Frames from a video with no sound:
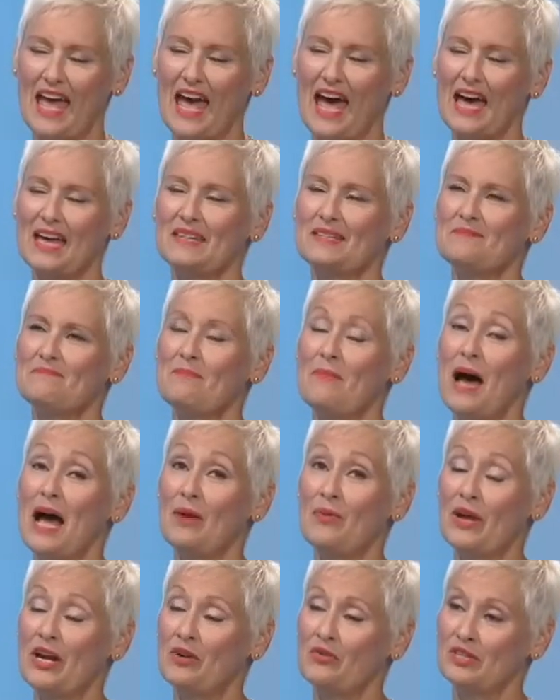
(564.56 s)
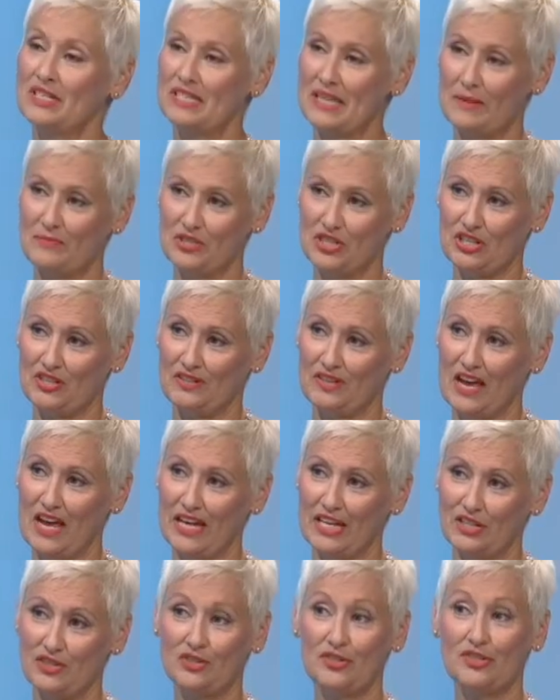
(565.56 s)
at my wedding reception,
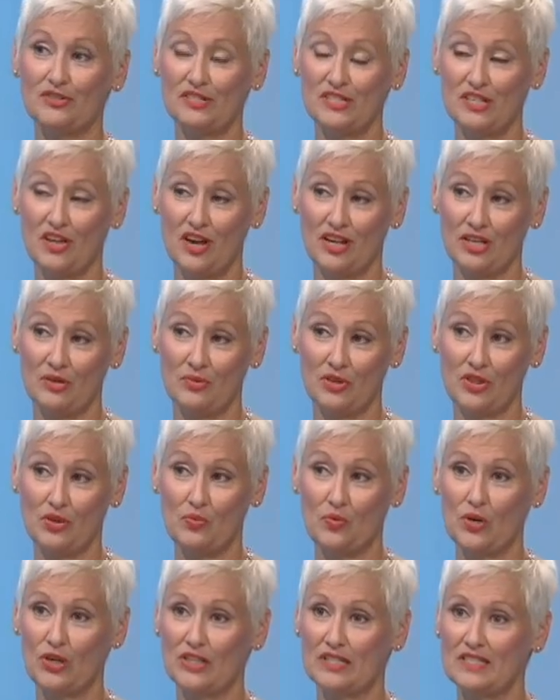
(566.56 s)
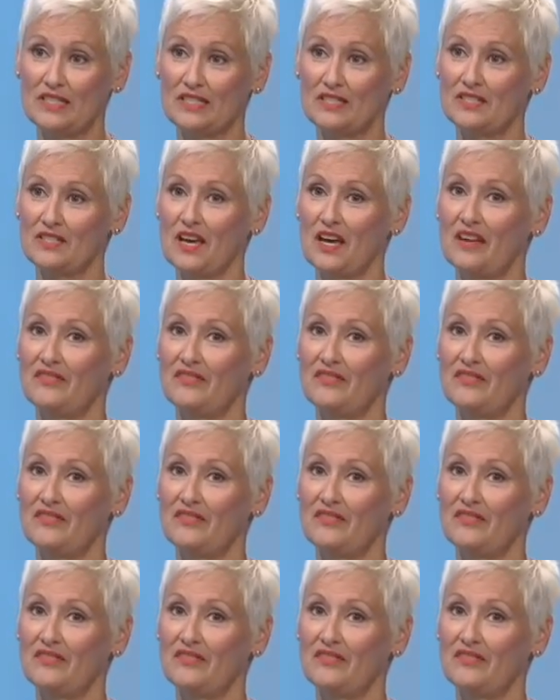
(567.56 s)
I introduced Sonia with the words